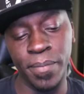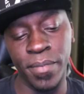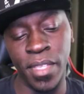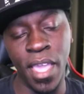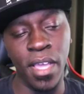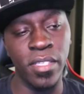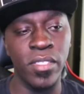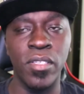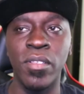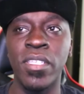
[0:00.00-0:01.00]
yeah,
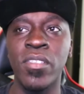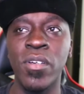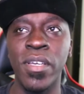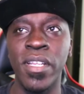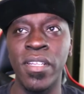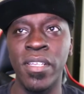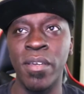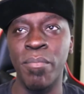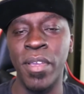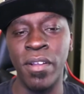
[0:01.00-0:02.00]
so let's go ahead and
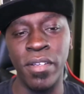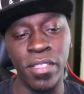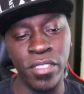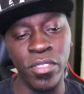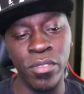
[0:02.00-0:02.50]
compare the two.